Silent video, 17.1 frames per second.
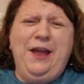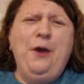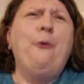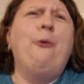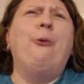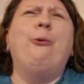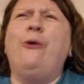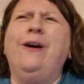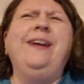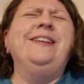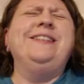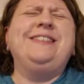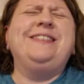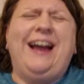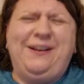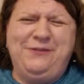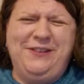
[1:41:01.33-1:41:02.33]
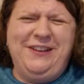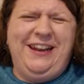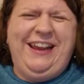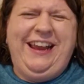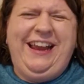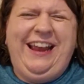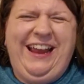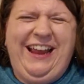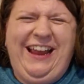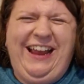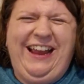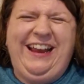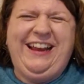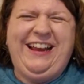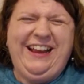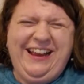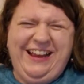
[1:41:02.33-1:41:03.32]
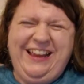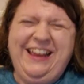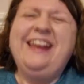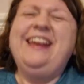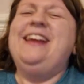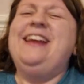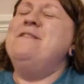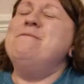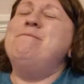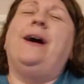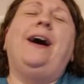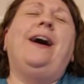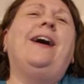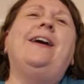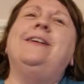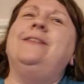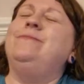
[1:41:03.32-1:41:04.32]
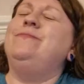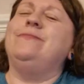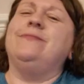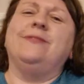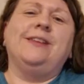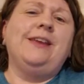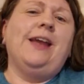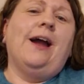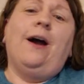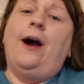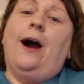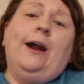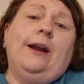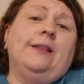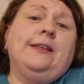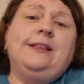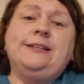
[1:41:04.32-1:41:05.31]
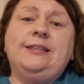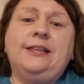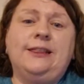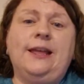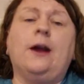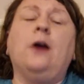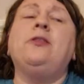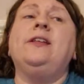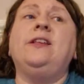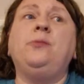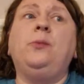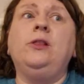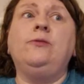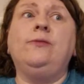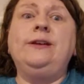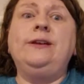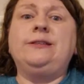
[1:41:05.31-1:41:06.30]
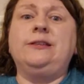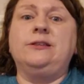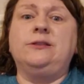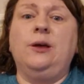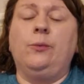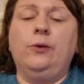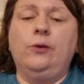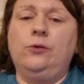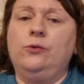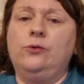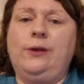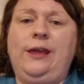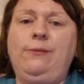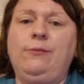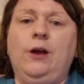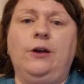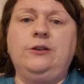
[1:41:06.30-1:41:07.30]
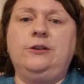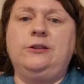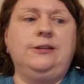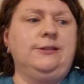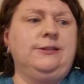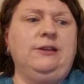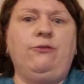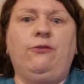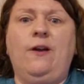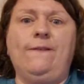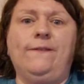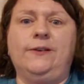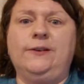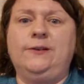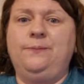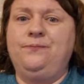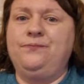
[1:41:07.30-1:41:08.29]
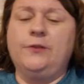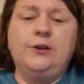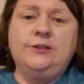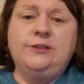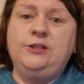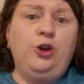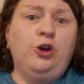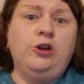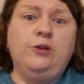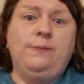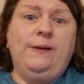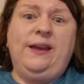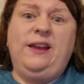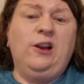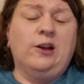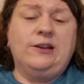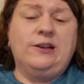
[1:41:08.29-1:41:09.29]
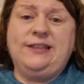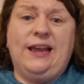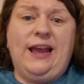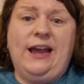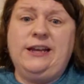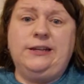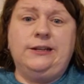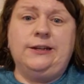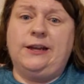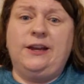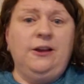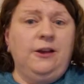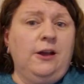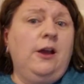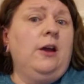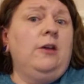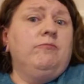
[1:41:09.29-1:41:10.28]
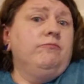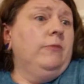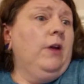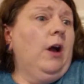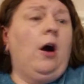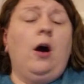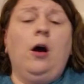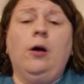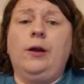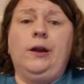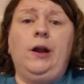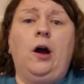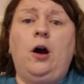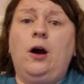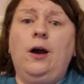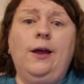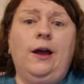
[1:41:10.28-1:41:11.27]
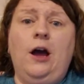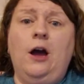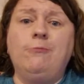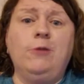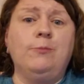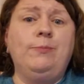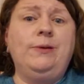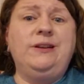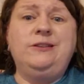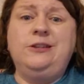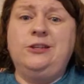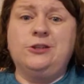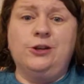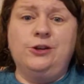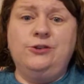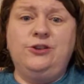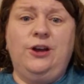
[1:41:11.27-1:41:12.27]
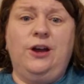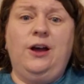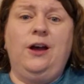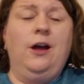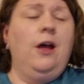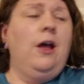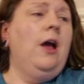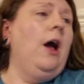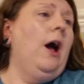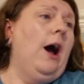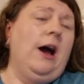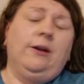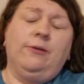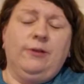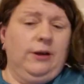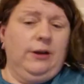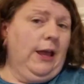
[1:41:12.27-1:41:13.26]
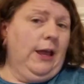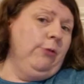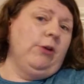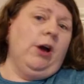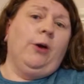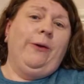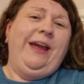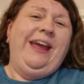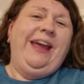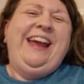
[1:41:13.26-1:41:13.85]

What is happening? But yeah, and I think that's the thing. I think that's one of the reasons that we'll all keep going to Disney forever, because you could be, like I say, 80. I'm going to hire a mobility scooter, and I'm going to keep going.